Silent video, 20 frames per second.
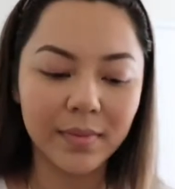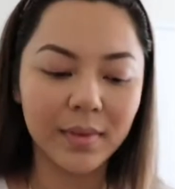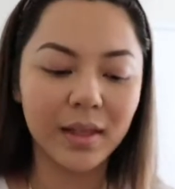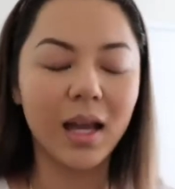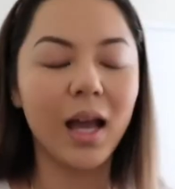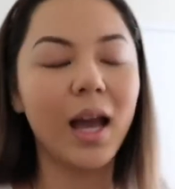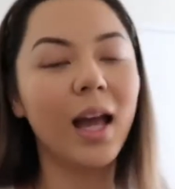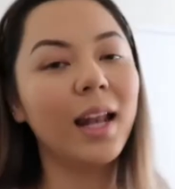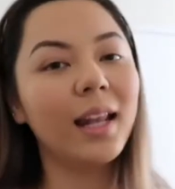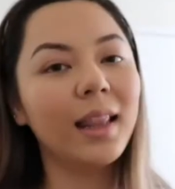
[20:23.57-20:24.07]

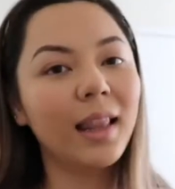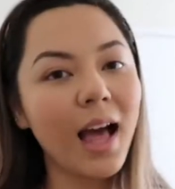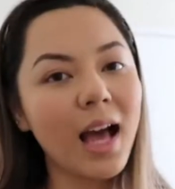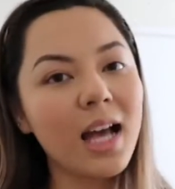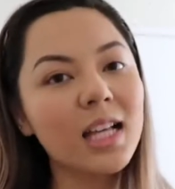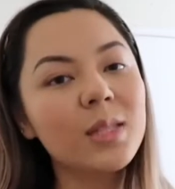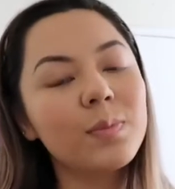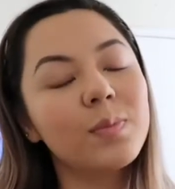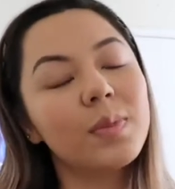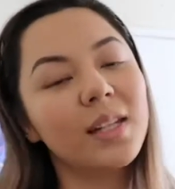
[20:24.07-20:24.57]
And
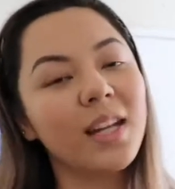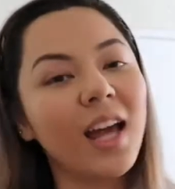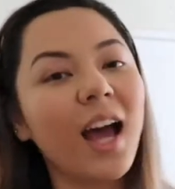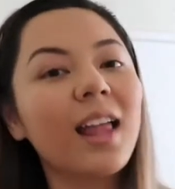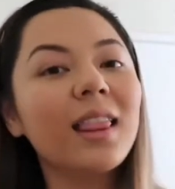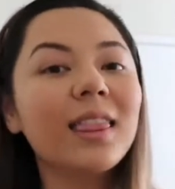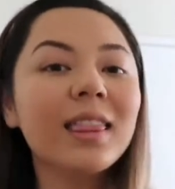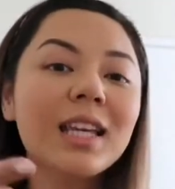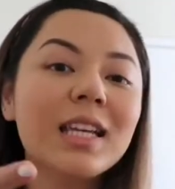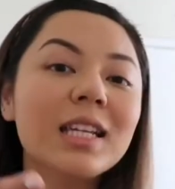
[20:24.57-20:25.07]
last but
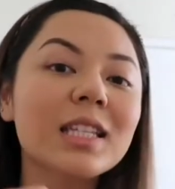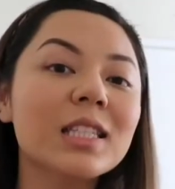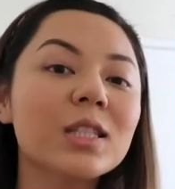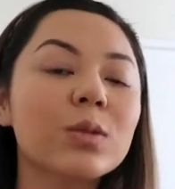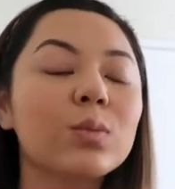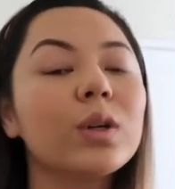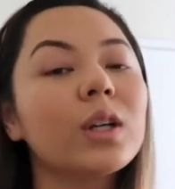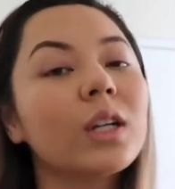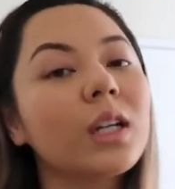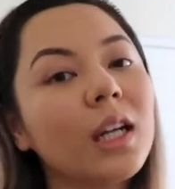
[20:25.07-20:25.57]
not least,
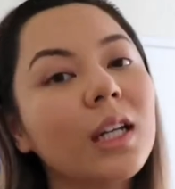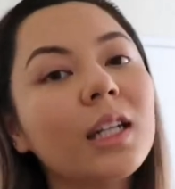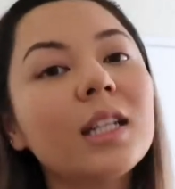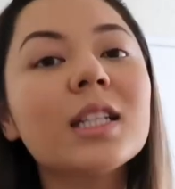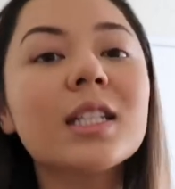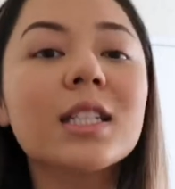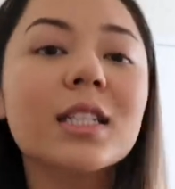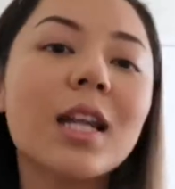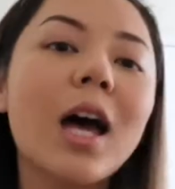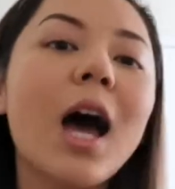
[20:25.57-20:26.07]
we're
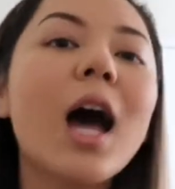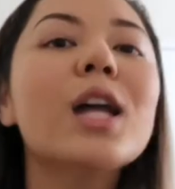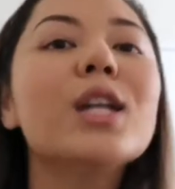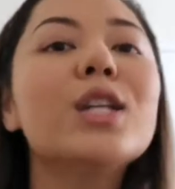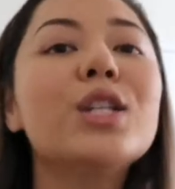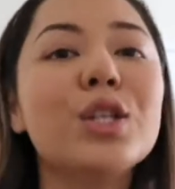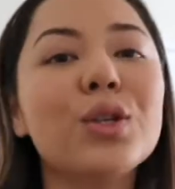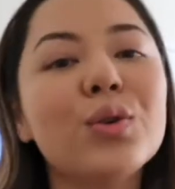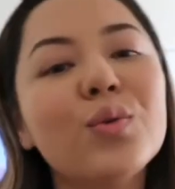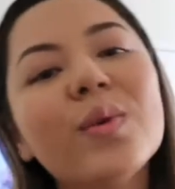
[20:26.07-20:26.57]
gonna start
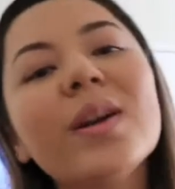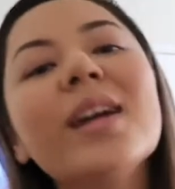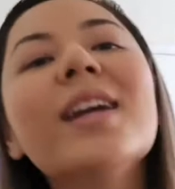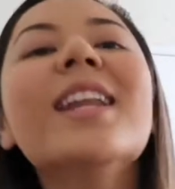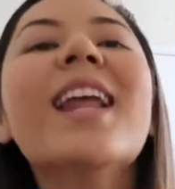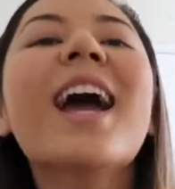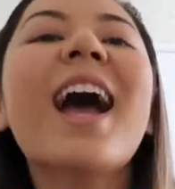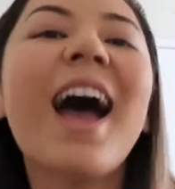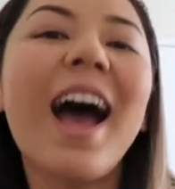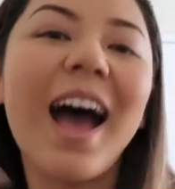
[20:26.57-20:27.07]

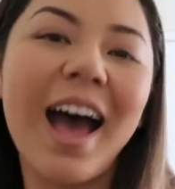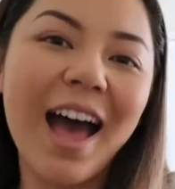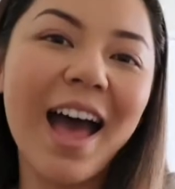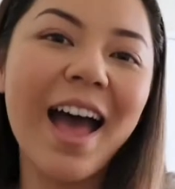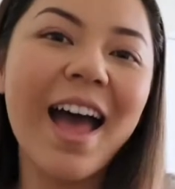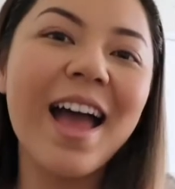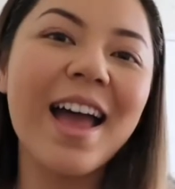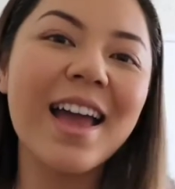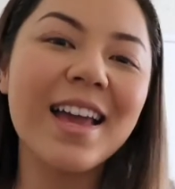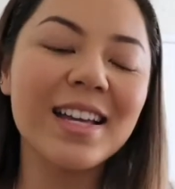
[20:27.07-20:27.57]
doing
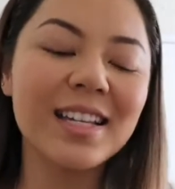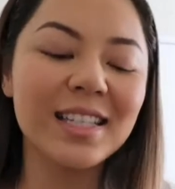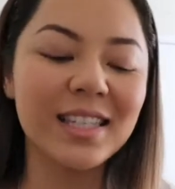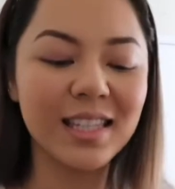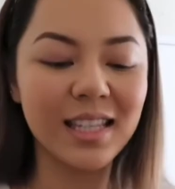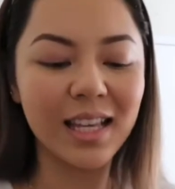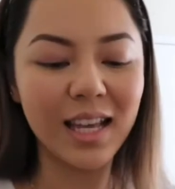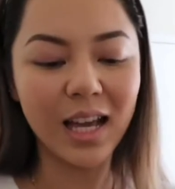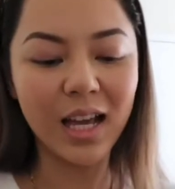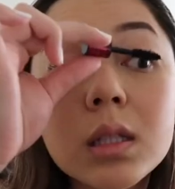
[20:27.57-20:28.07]
eyes.
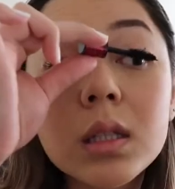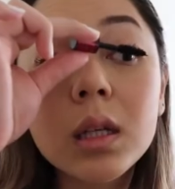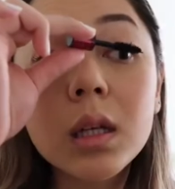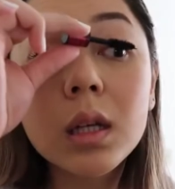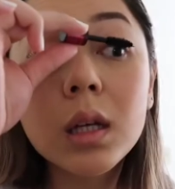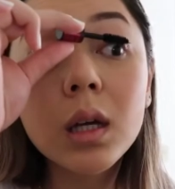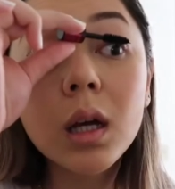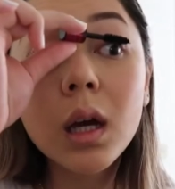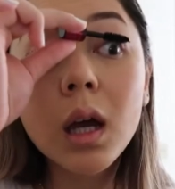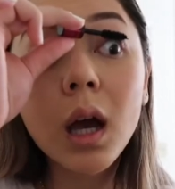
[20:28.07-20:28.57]

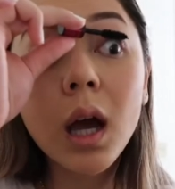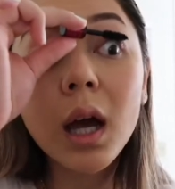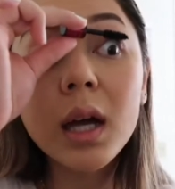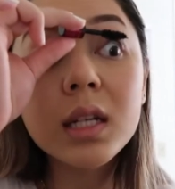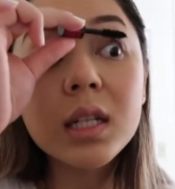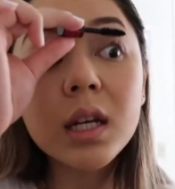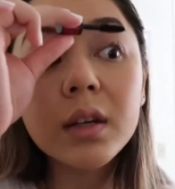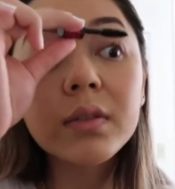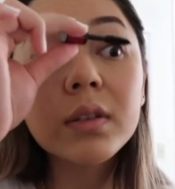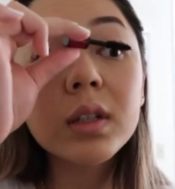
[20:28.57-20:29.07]
I
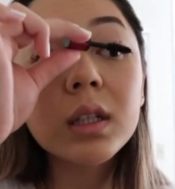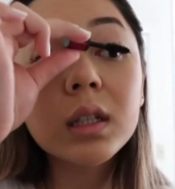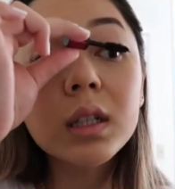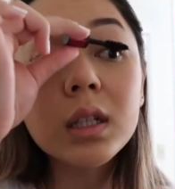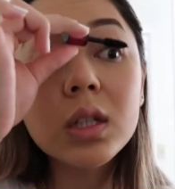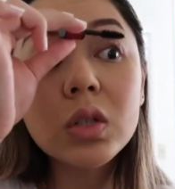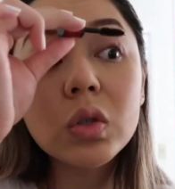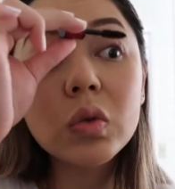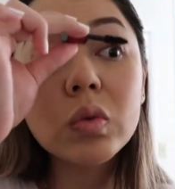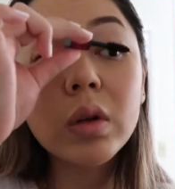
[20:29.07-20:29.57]

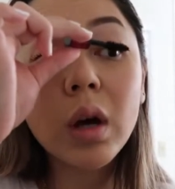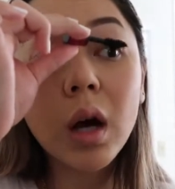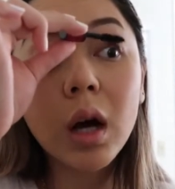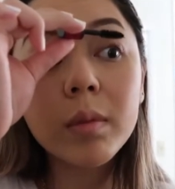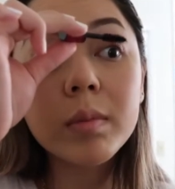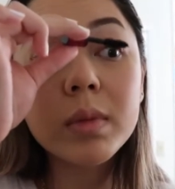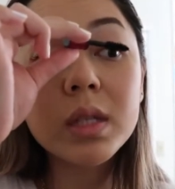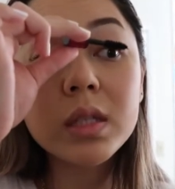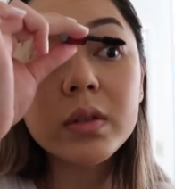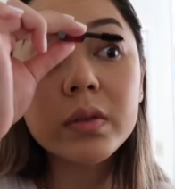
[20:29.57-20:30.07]
definitely do
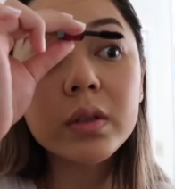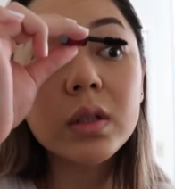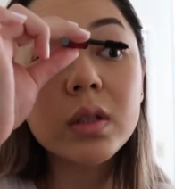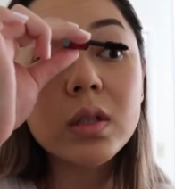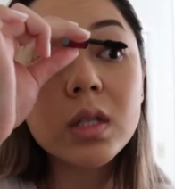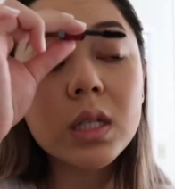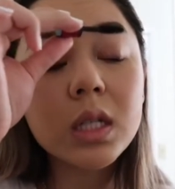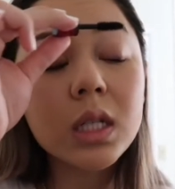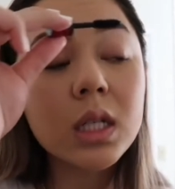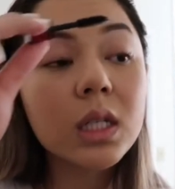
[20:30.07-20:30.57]
not miss
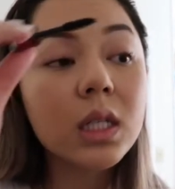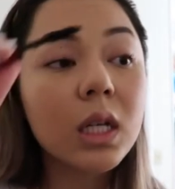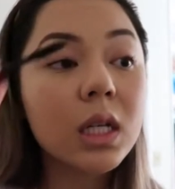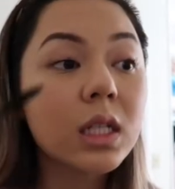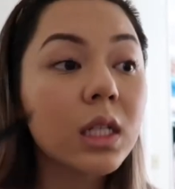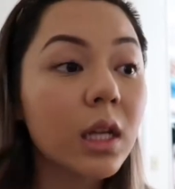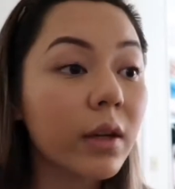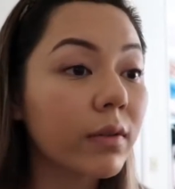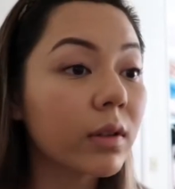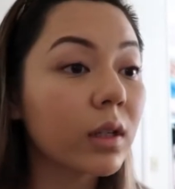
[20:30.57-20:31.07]
falsies. I
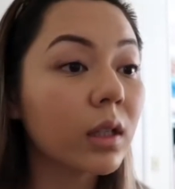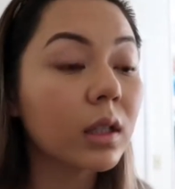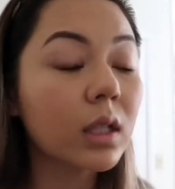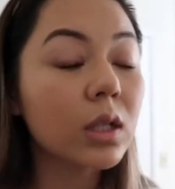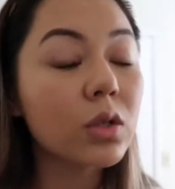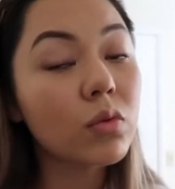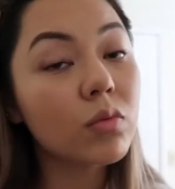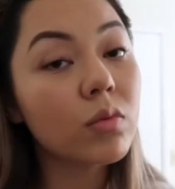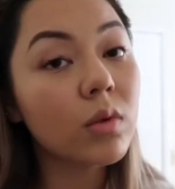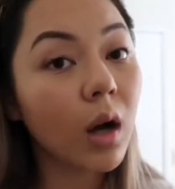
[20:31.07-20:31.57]
definitely
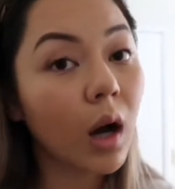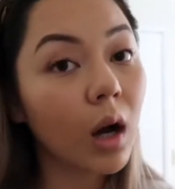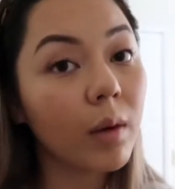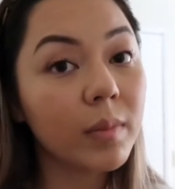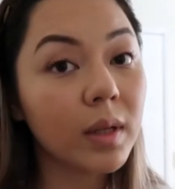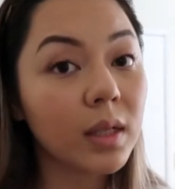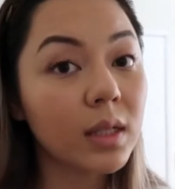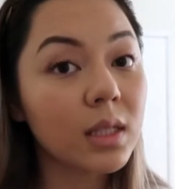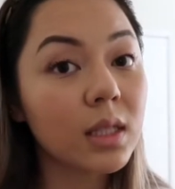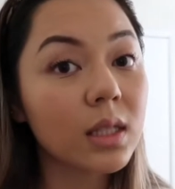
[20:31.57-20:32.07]
do not
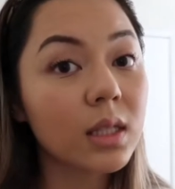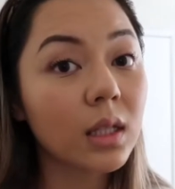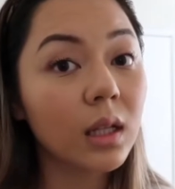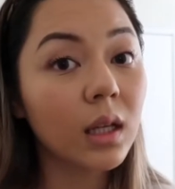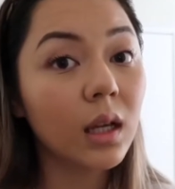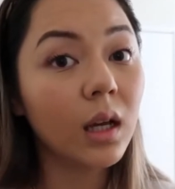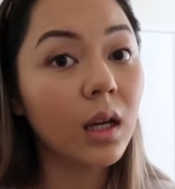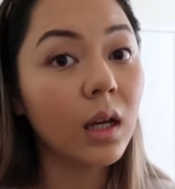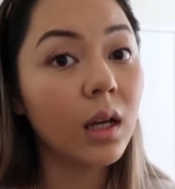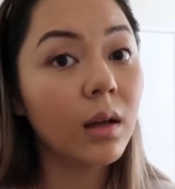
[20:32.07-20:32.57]
miss
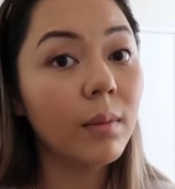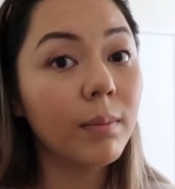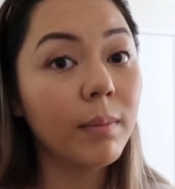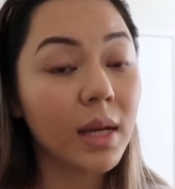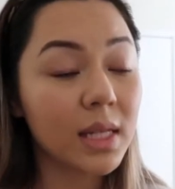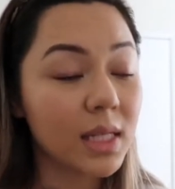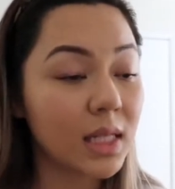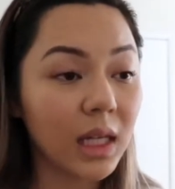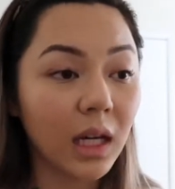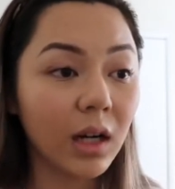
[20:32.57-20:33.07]

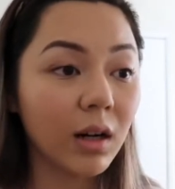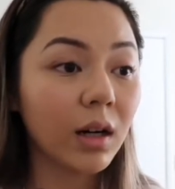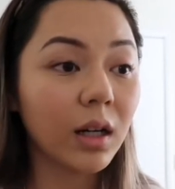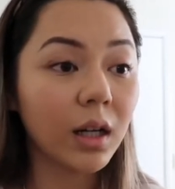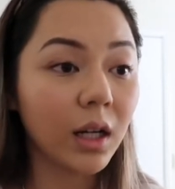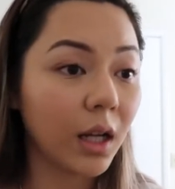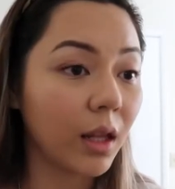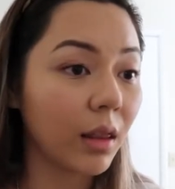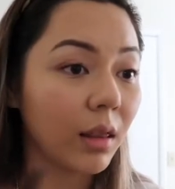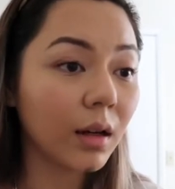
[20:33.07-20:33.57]
mascara
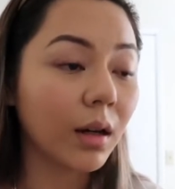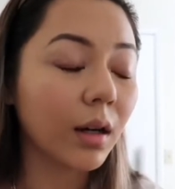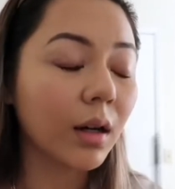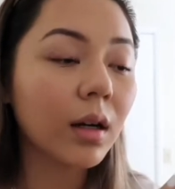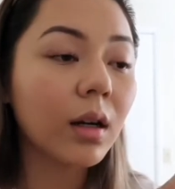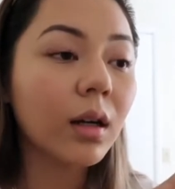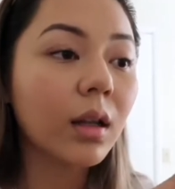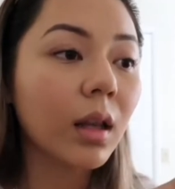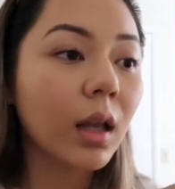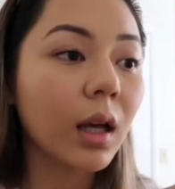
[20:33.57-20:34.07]

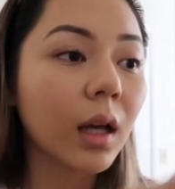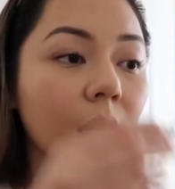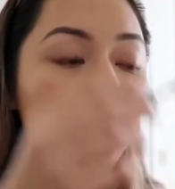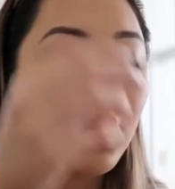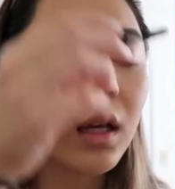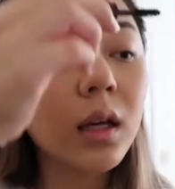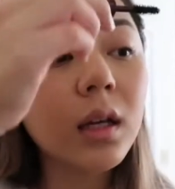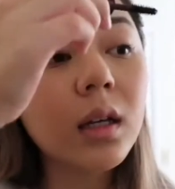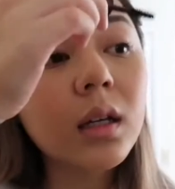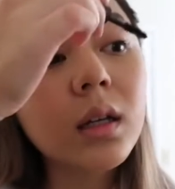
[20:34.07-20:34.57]
either.
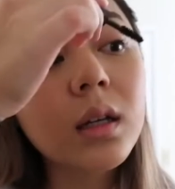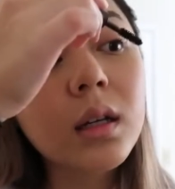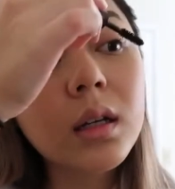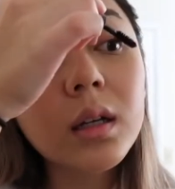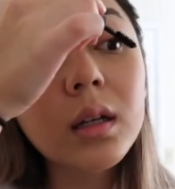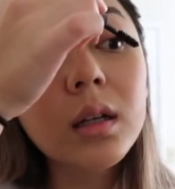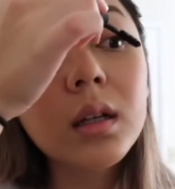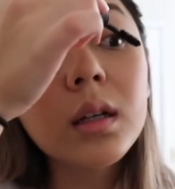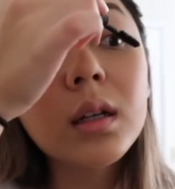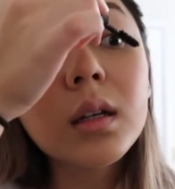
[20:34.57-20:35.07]
Like,
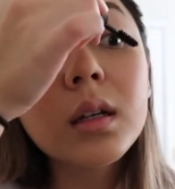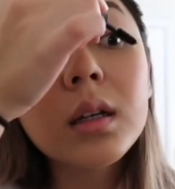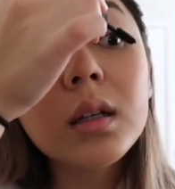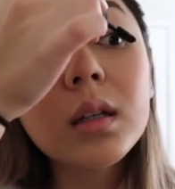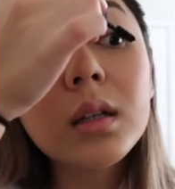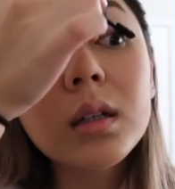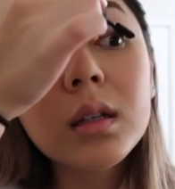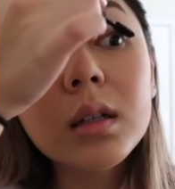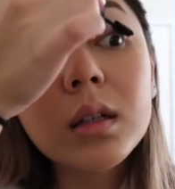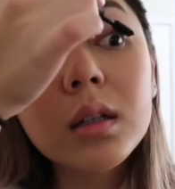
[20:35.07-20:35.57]

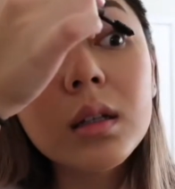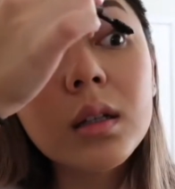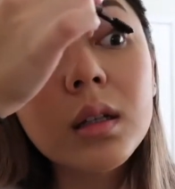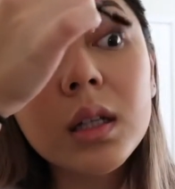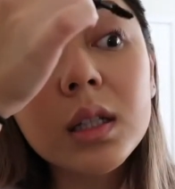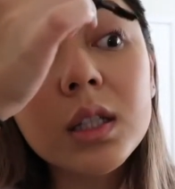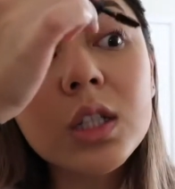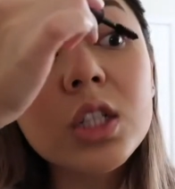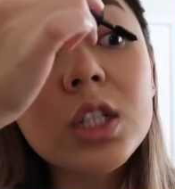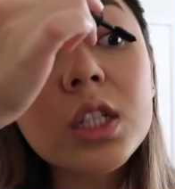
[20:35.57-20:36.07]

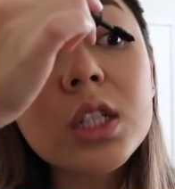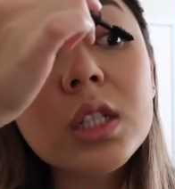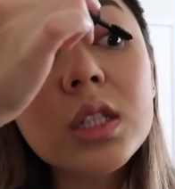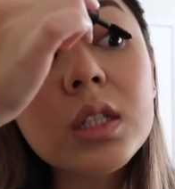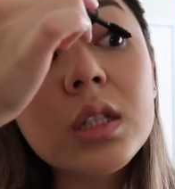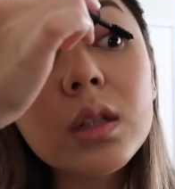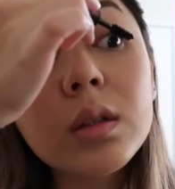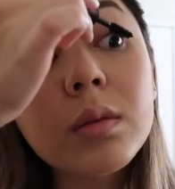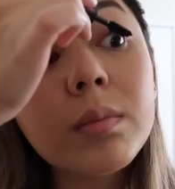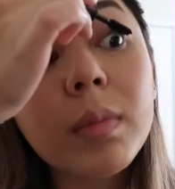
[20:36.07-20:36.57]
it's just
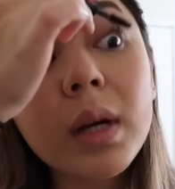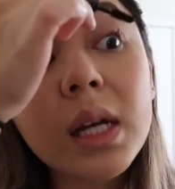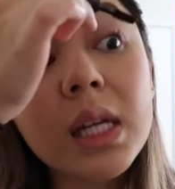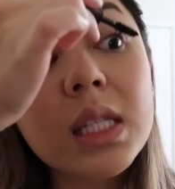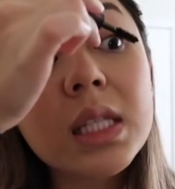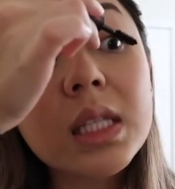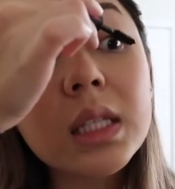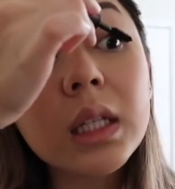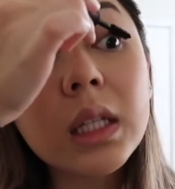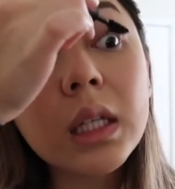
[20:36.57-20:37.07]
so
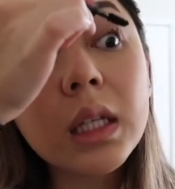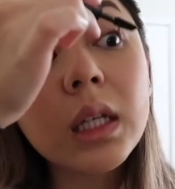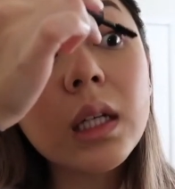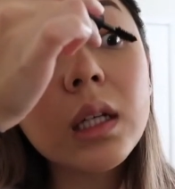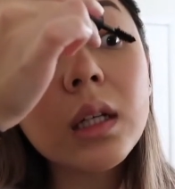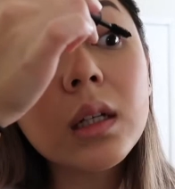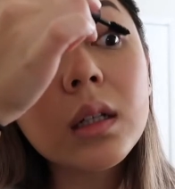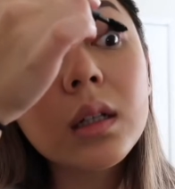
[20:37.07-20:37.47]
messy.